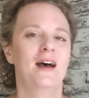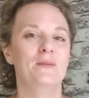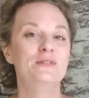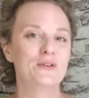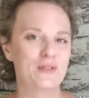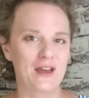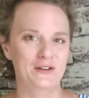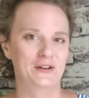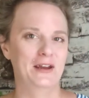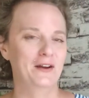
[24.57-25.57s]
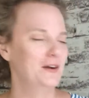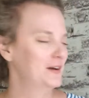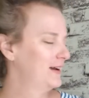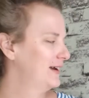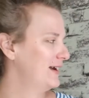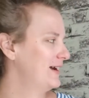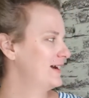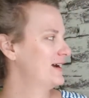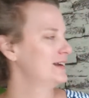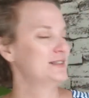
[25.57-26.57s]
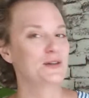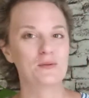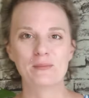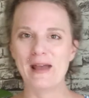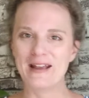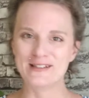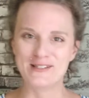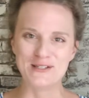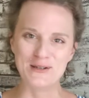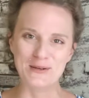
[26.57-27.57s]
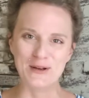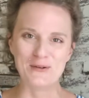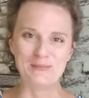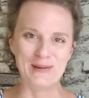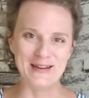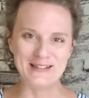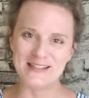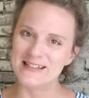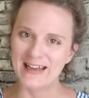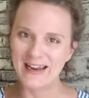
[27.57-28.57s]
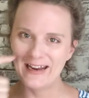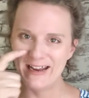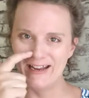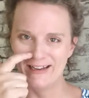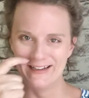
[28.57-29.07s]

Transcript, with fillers: I'm so glad you're here. Uh, so we're back in Studio B today,